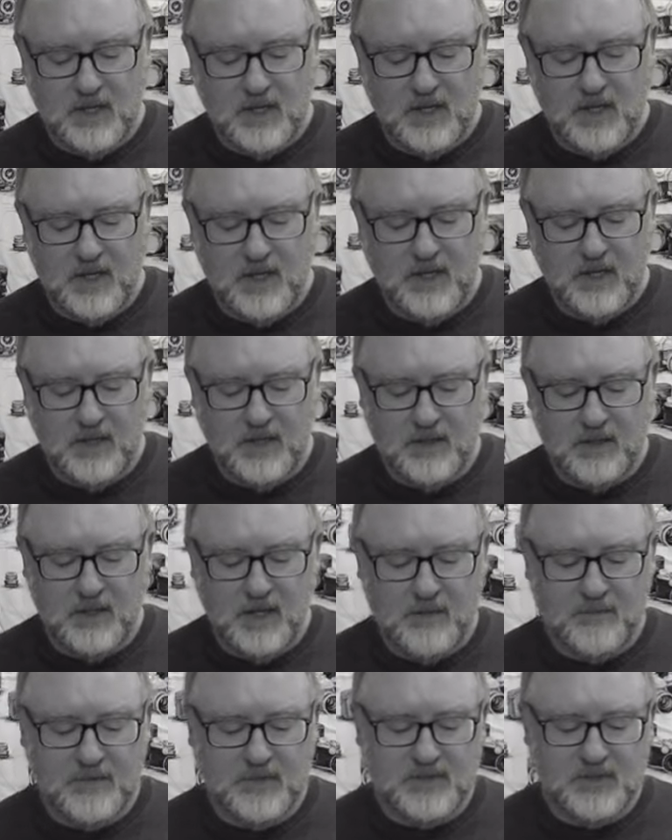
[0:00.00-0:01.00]
and
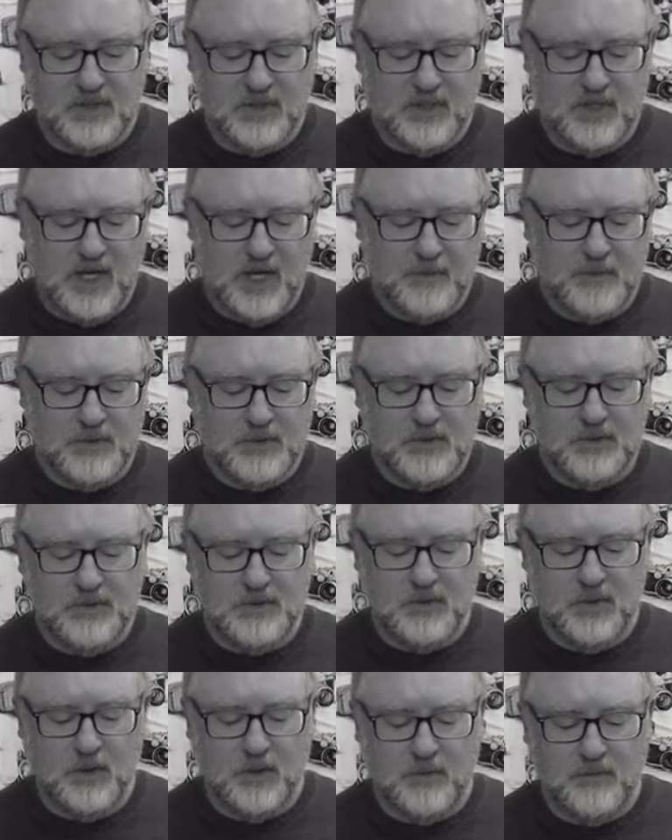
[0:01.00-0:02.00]
obviously
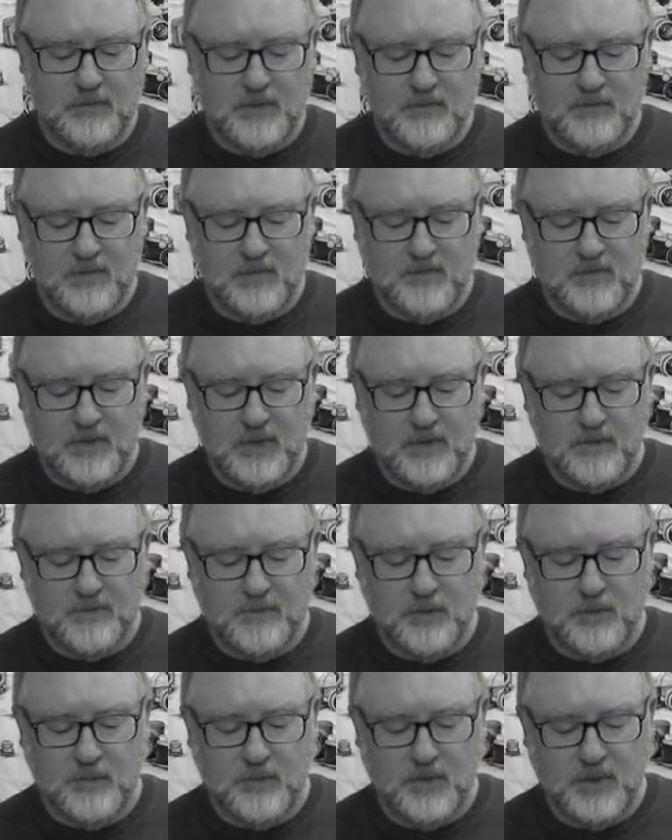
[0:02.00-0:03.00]
apertures go from
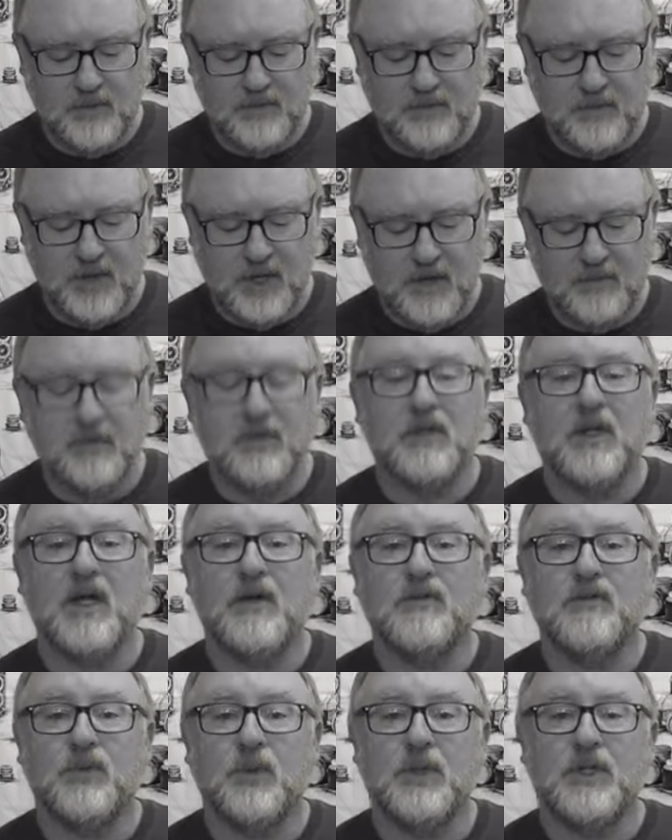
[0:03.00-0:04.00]
f4.5 to
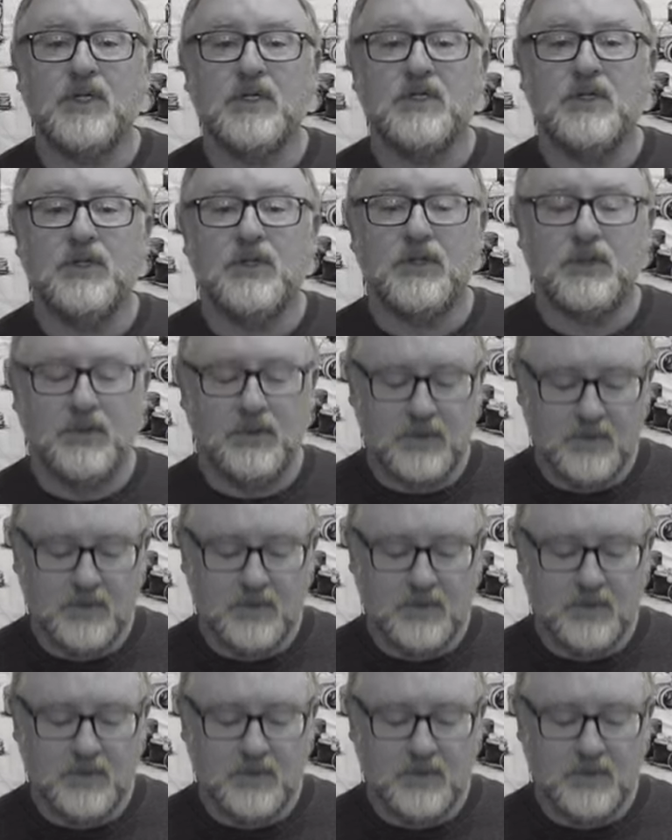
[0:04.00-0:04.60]
f22.